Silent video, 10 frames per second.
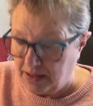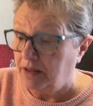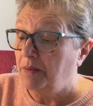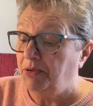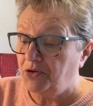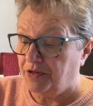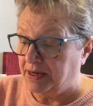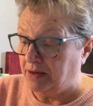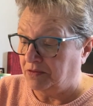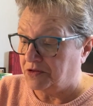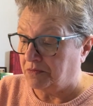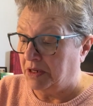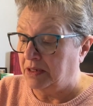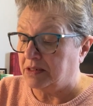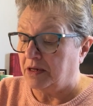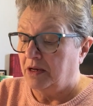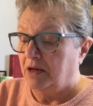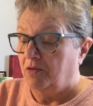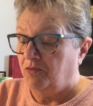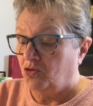the birth announcement
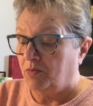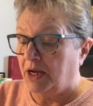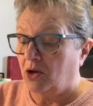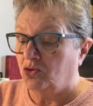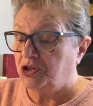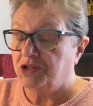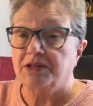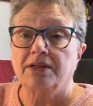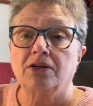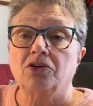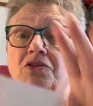for my gorgeous little girl,